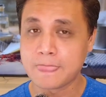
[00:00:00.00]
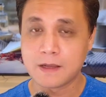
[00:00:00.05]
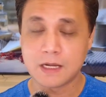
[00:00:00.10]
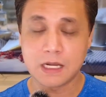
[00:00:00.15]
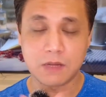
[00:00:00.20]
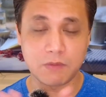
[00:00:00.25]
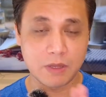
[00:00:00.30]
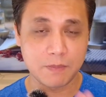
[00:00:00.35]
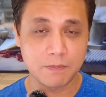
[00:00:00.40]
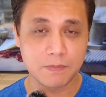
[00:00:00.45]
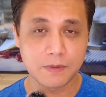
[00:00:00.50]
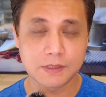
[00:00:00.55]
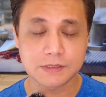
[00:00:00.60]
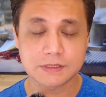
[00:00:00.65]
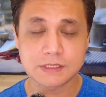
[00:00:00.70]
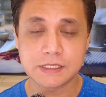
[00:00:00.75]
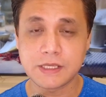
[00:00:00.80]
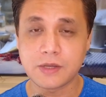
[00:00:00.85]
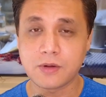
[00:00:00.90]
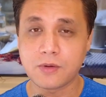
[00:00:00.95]
Now, I
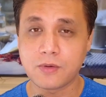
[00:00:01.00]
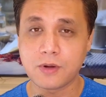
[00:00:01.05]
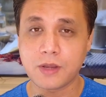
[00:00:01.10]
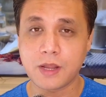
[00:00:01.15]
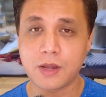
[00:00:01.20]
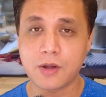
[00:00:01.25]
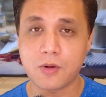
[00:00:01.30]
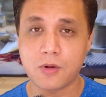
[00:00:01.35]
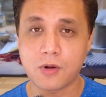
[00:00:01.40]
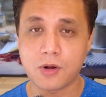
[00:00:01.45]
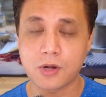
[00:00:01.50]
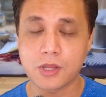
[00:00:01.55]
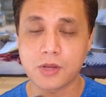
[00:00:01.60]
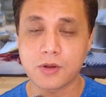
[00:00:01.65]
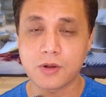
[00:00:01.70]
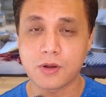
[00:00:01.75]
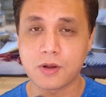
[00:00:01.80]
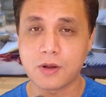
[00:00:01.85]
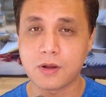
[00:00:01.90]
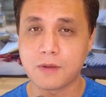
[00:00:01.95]
personally own an
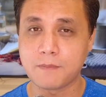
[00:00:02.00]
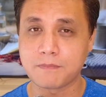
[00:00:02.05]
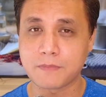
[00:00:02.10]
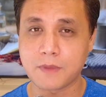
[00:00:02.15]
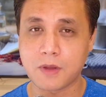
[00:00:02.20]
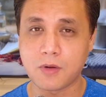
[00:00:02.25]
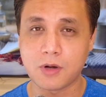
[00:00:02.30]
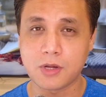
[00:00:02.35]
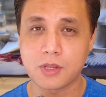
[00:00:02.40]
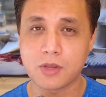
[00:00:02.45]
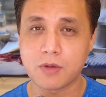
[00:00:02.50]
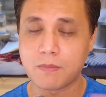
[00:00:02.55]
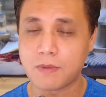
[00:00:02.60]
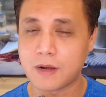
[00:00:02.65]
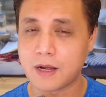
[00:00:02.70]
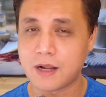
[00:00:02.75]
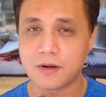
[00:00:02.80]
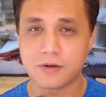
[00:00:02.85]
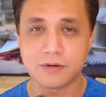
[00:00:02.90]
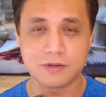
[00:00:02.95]
audio
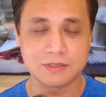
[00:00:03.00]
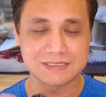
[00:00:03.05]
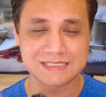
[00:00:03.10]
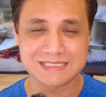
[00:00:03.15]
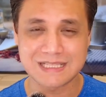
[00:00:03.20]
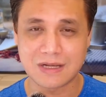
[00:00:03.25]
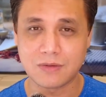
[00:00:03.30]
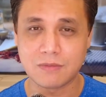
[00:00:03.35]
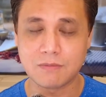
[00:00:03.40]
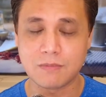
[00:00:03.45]
bar or a sound